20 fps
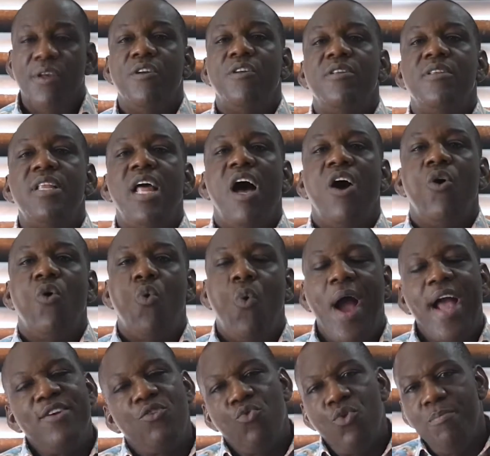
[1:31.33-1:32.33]
Now,
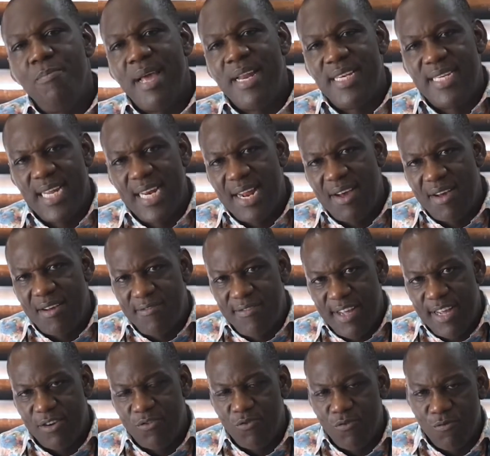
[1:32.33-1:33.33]
why do we maintain our
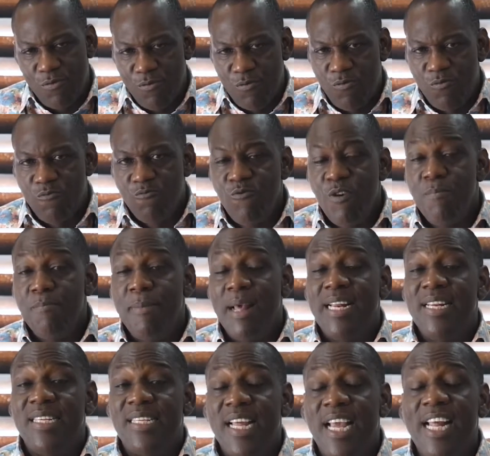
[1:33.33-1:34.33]
vehicle? We
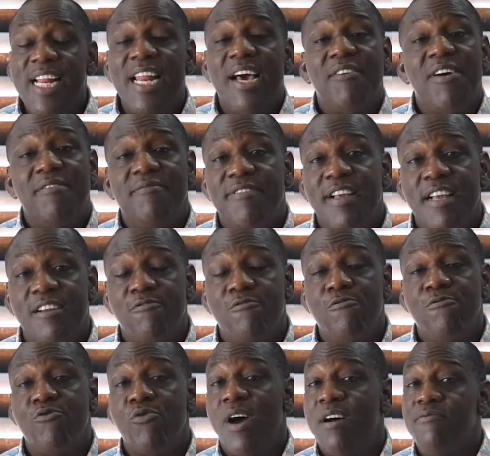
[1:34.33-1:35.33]
maintain our
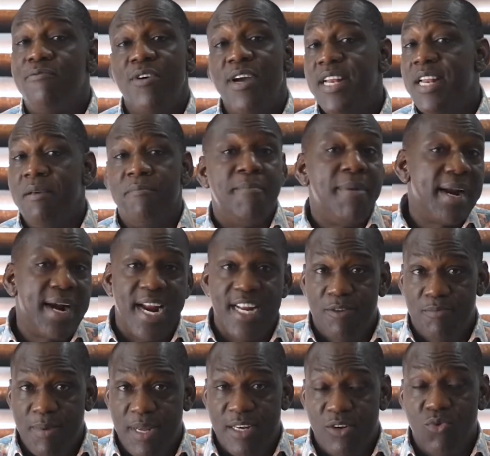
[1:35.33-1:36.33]
vehicle to avoid
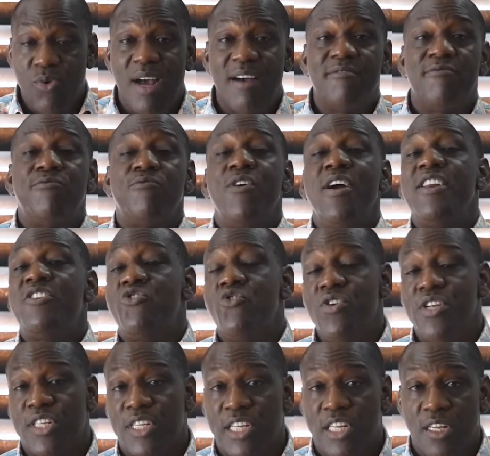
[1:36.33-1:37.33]
embarrassment, to avoid
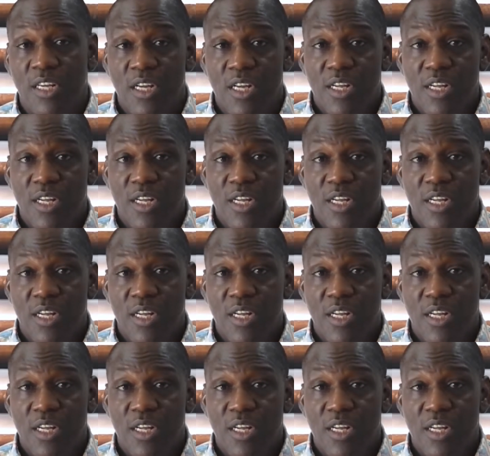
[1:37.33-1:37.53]
risk,